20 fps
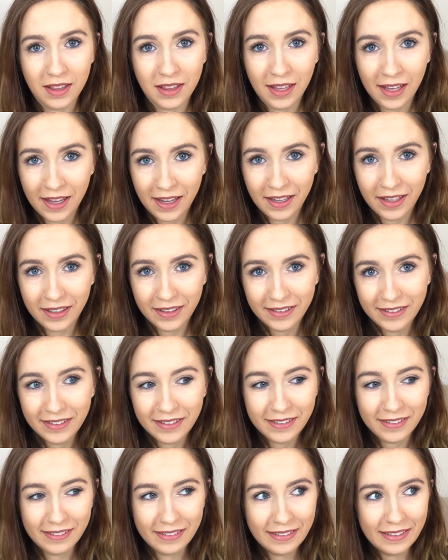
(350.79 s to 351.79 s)
like
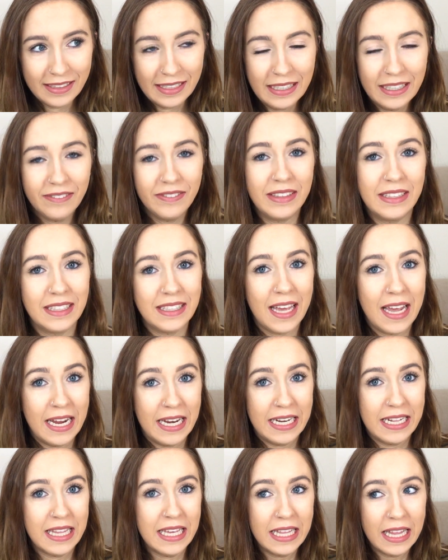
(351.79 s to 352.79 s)
I didn't even
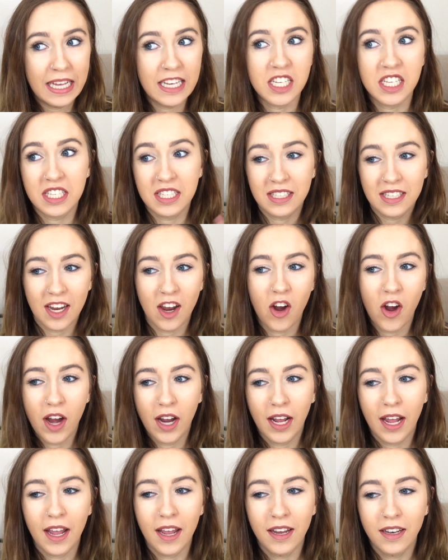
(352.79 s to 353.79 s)
say anything, like just
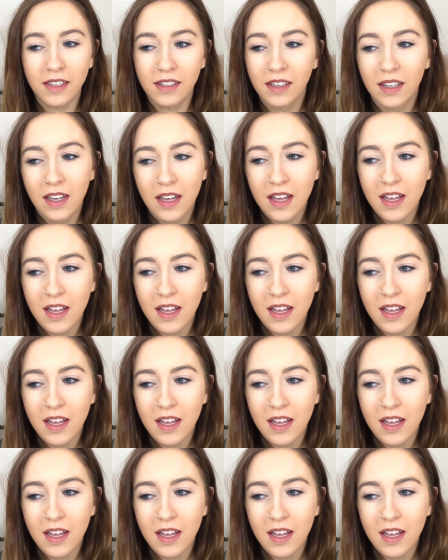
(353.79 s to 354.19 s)
staring. And